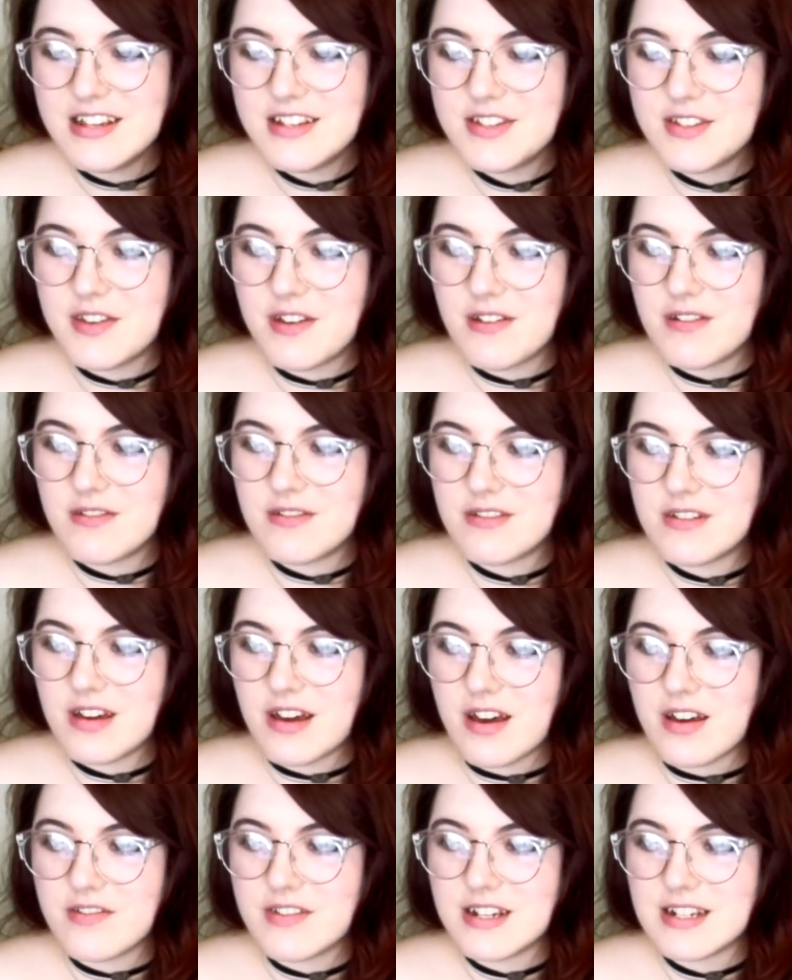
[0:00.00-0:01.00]
So
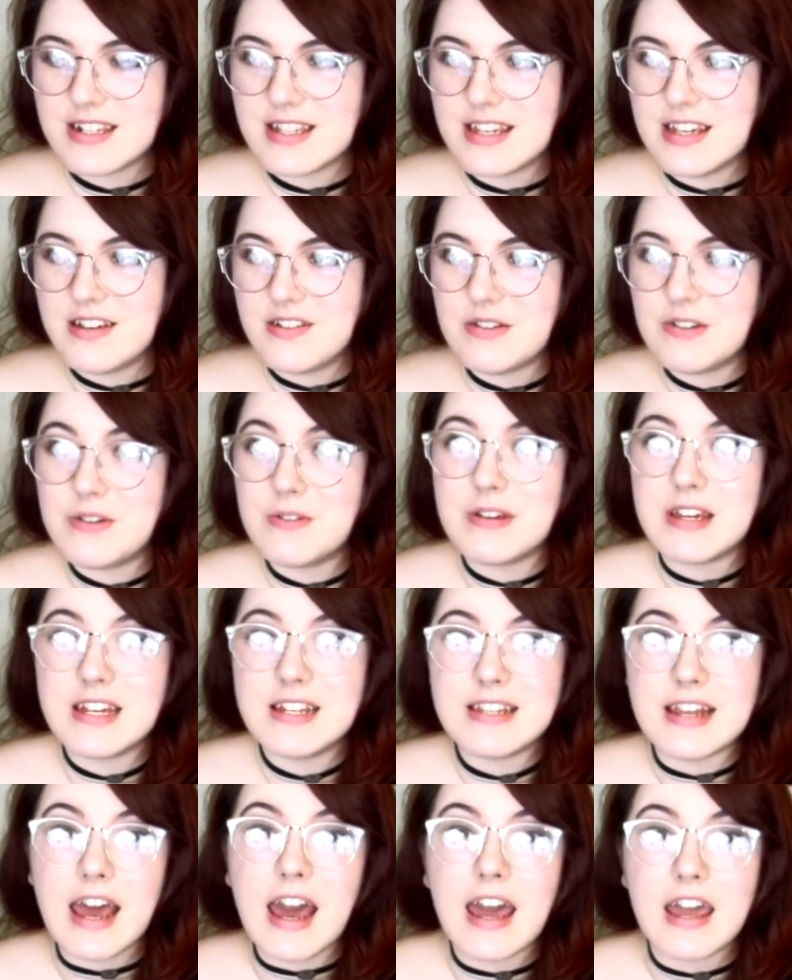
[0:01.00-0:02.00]
obviously you do
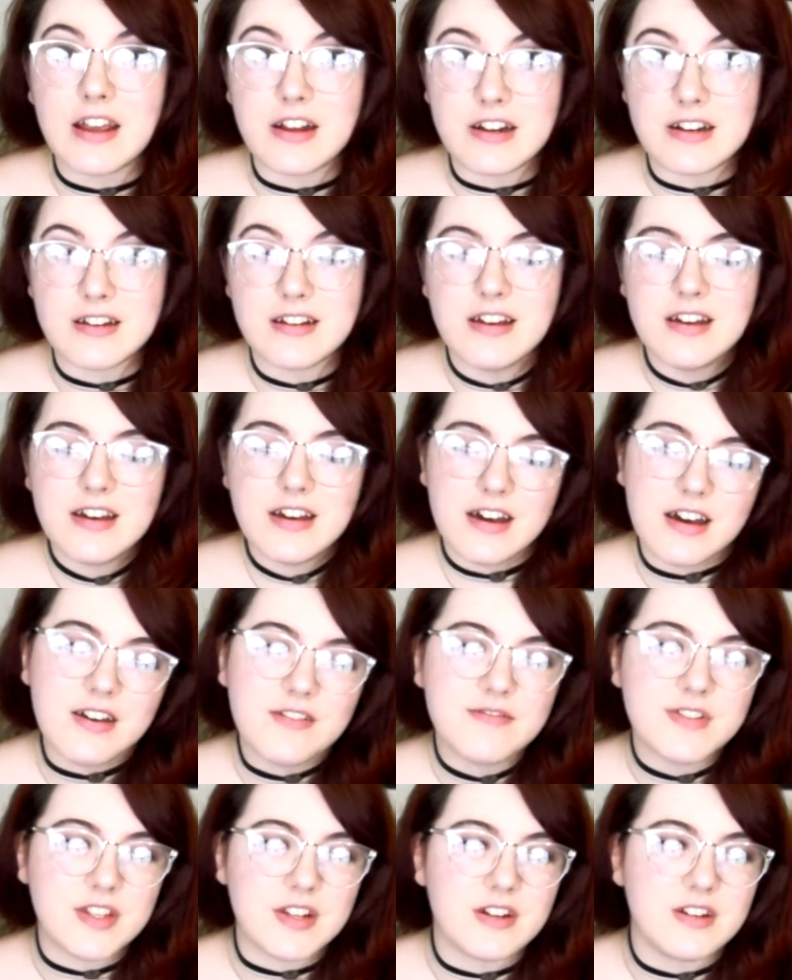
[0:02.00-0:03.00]
get tired
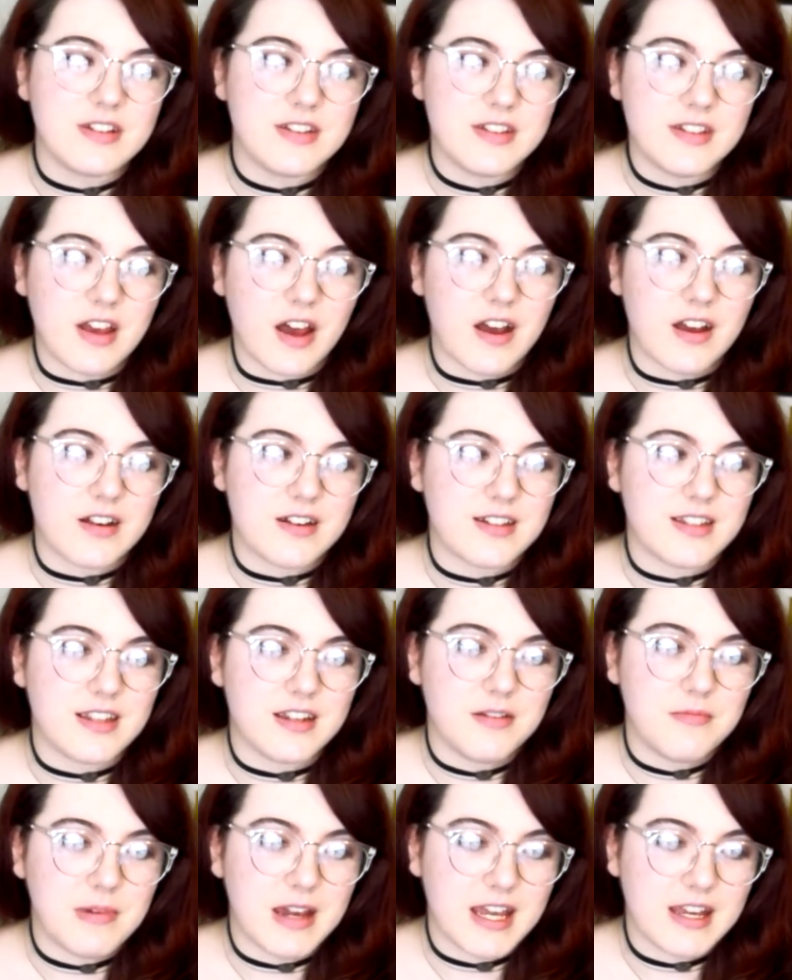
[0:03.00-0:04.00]
of certain songs
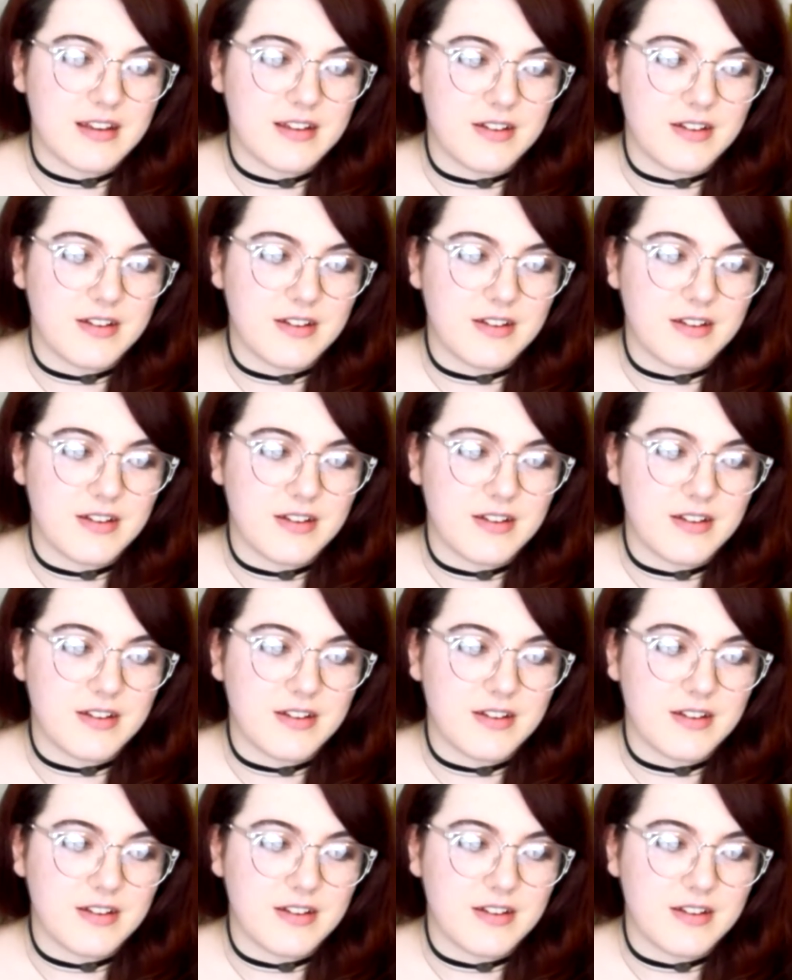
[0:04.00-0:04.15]
and you might,